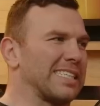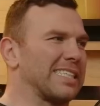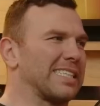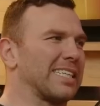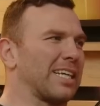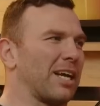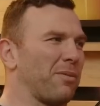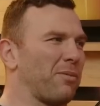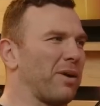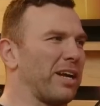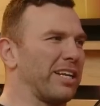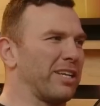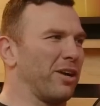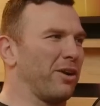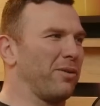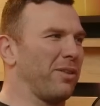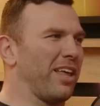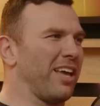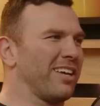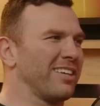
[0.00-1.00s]
can we
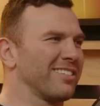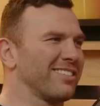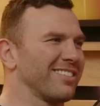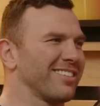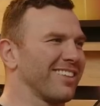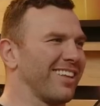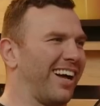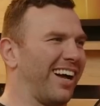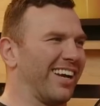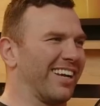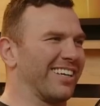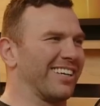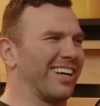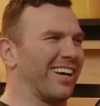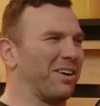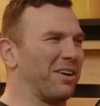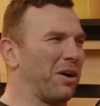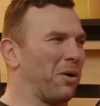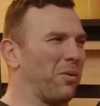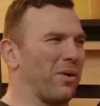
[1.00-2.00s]
do this? Yeah. Like,
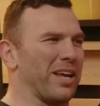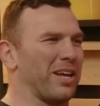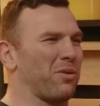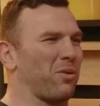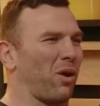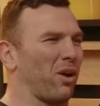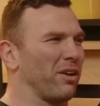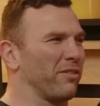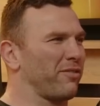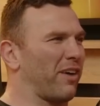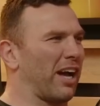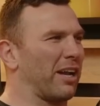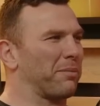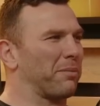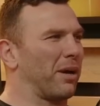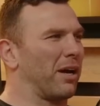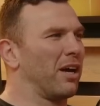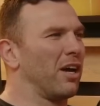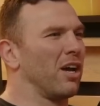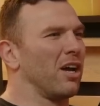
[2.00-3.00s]
are we qualified?
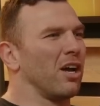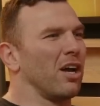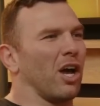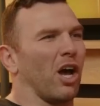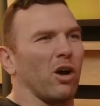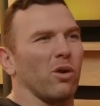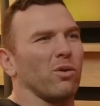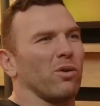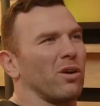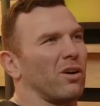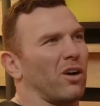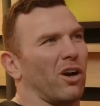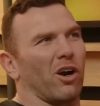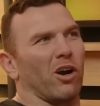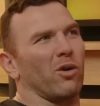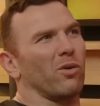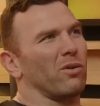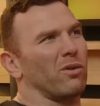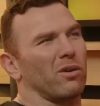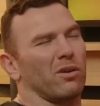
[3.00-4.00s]
But who
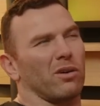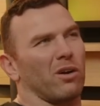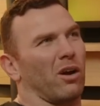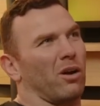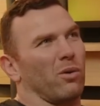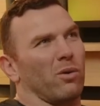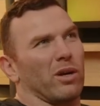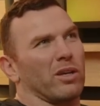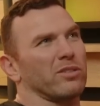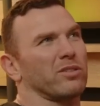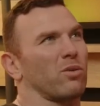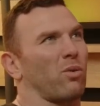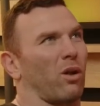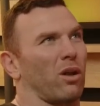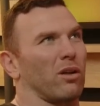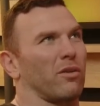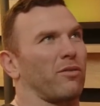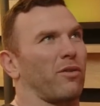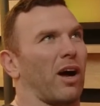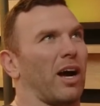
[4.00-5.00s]
who who is
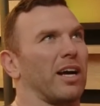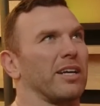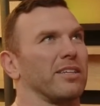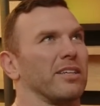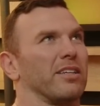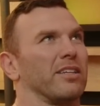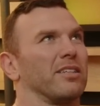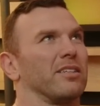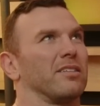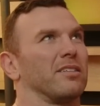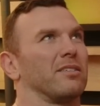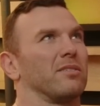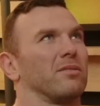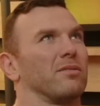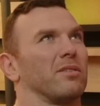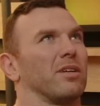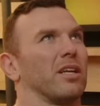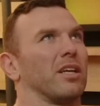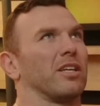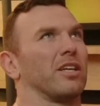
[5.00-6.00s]
qualified? And
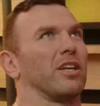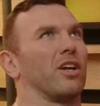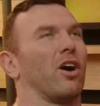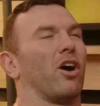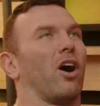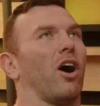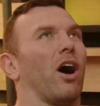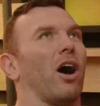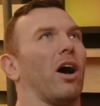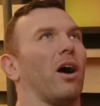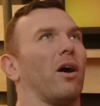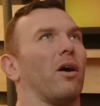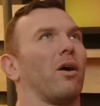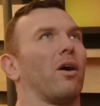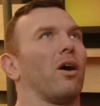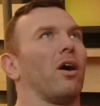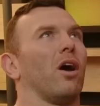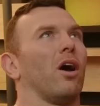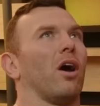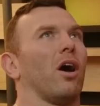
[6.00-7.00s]
yeah. you know, I, uh,
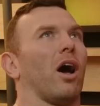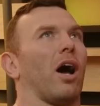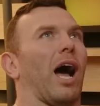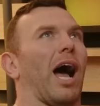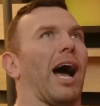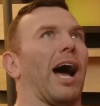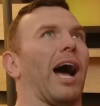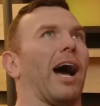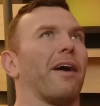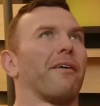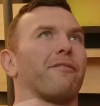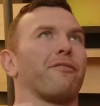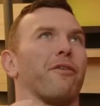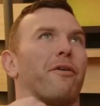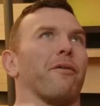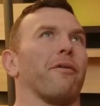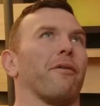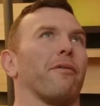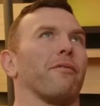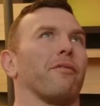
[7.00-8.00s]
uh,
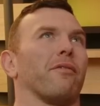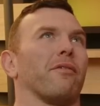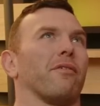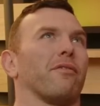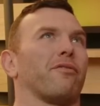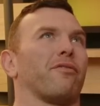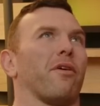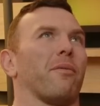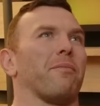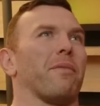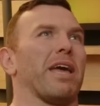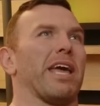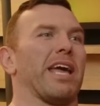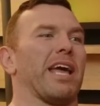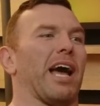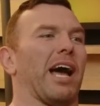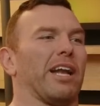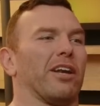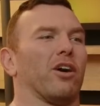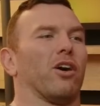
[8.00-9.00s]
for for
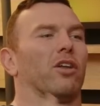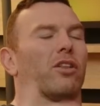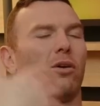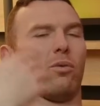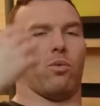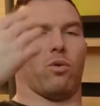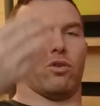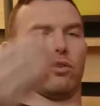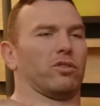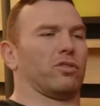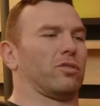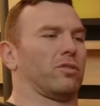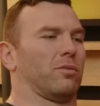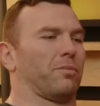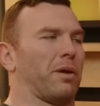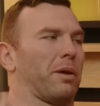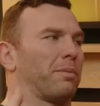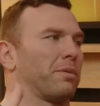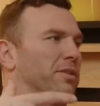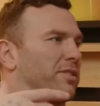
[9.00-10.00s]
me, I know that once
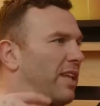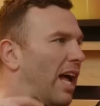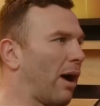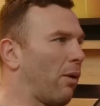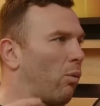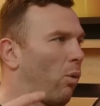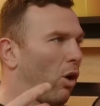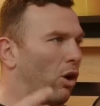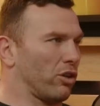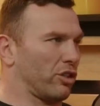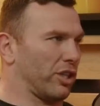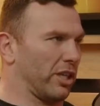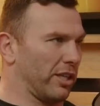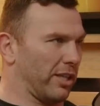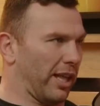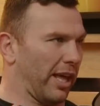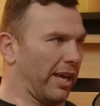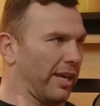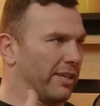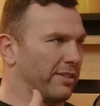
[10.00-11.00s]
people start
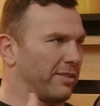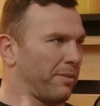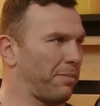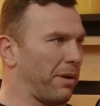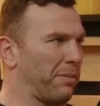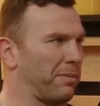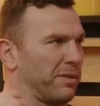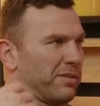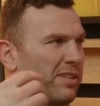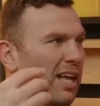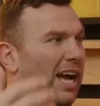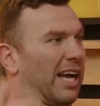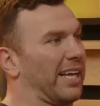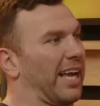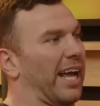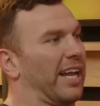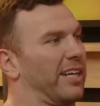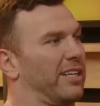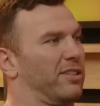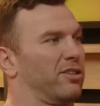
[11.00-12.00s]
watching this and people mm. start
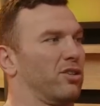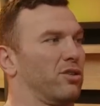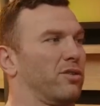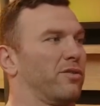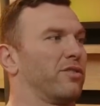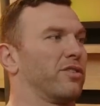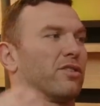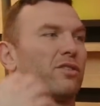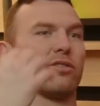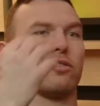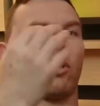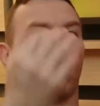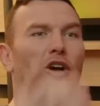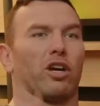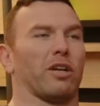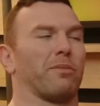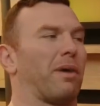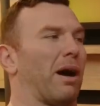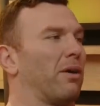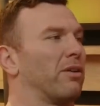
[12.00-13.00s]
getting in touch with us and
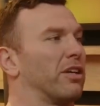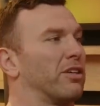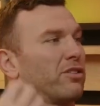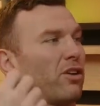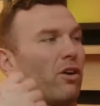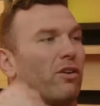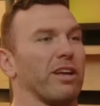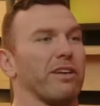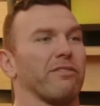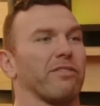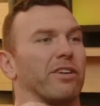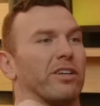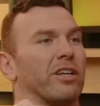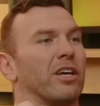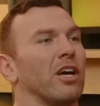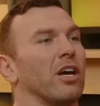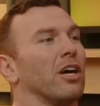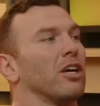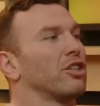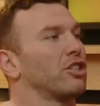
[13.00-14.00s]
talking about this, or even
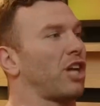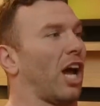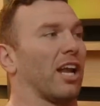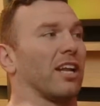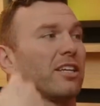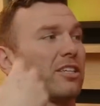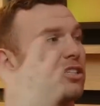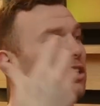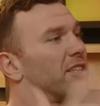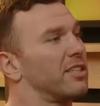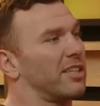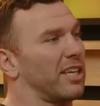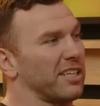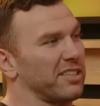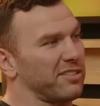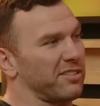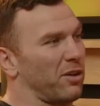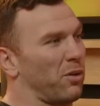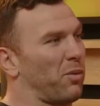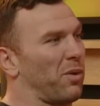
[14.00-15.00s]
challenging
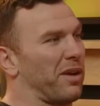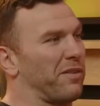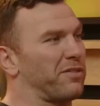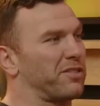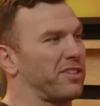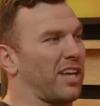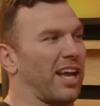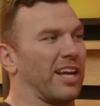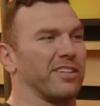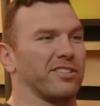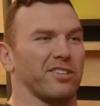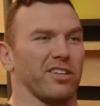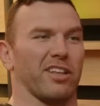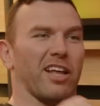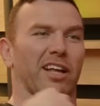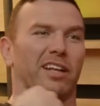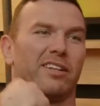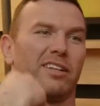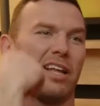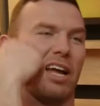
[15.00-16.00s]
things that we've said, yeah. so
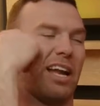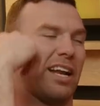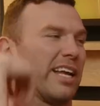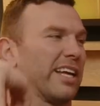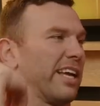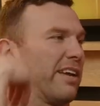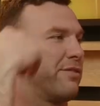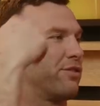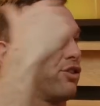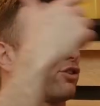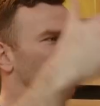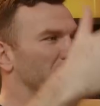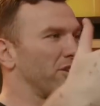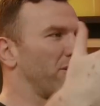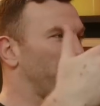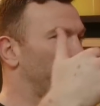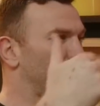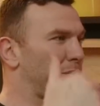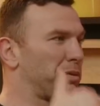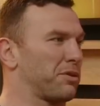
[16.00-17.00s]
then then it gives us
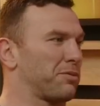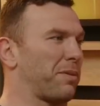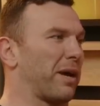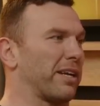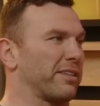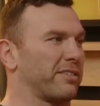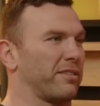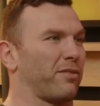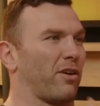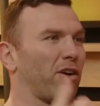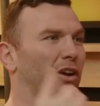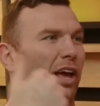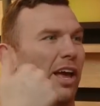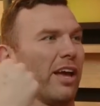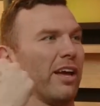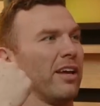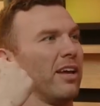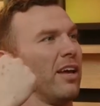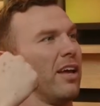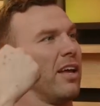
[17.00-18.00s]
another perspective on
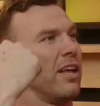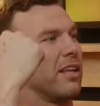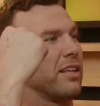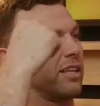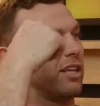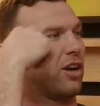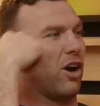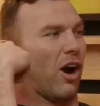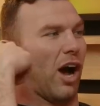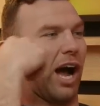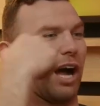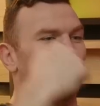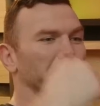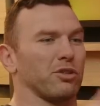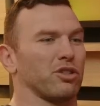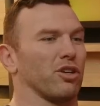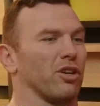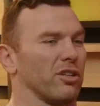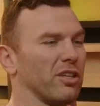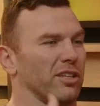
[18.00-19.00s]
it. Yeah, you know, I'm
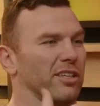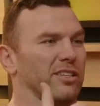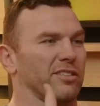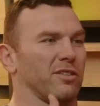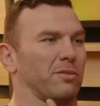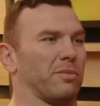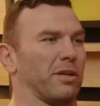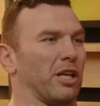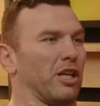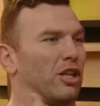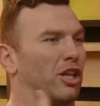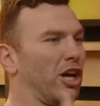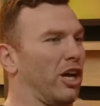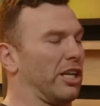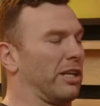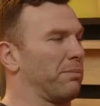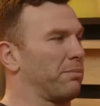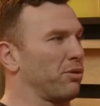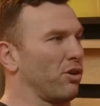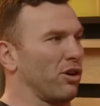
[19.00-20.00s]
sure that this will be a
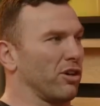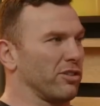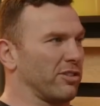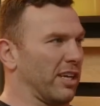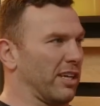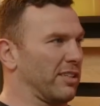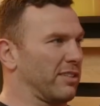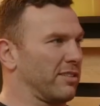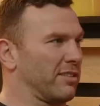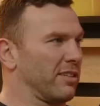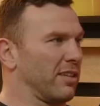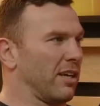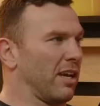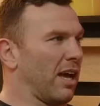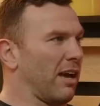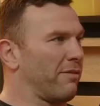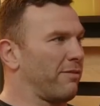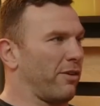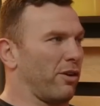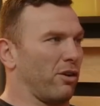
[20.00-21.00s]
learning process
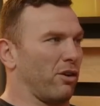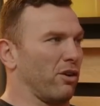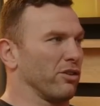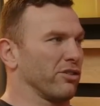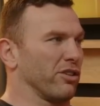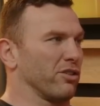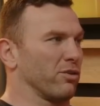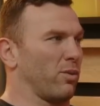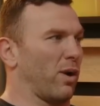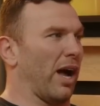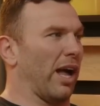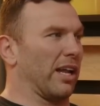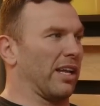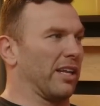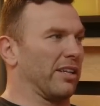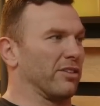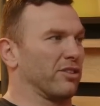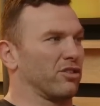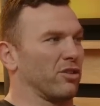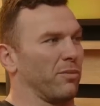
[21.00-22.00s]
Definitely. for us as well,
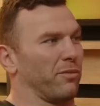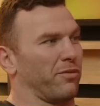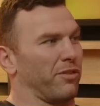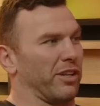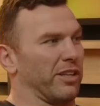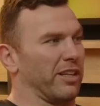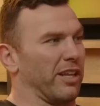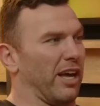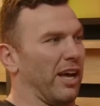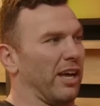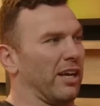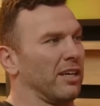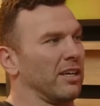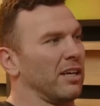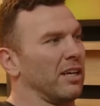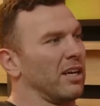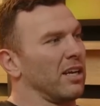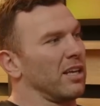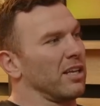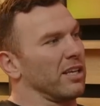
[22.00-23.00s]
and something that
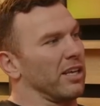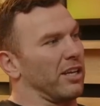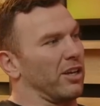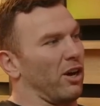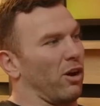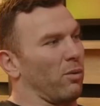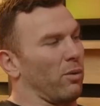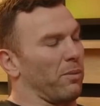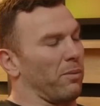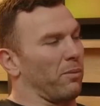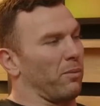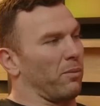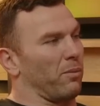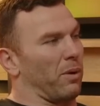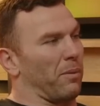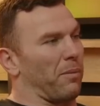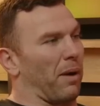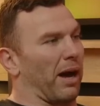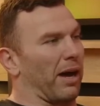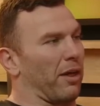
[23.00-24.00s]
you know we
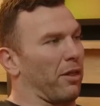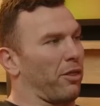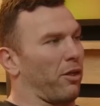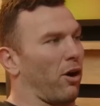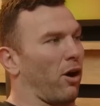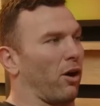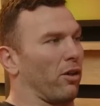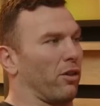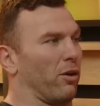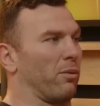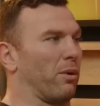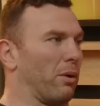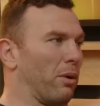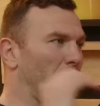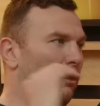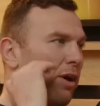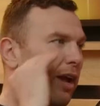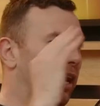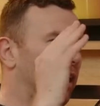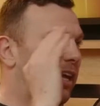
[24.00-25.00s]
we might have thought that we
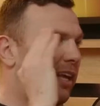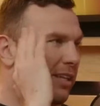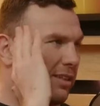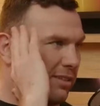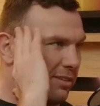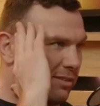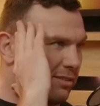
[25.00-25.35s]
were really